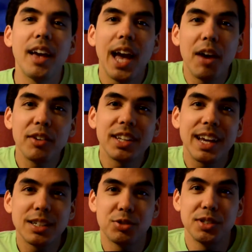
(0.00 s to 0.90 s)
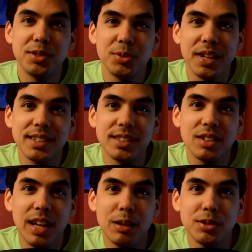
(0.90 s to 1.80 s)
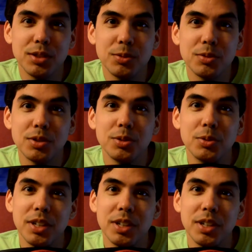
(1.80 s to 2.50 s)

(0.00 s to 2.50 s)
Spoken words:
Having an extra suitcase allows you to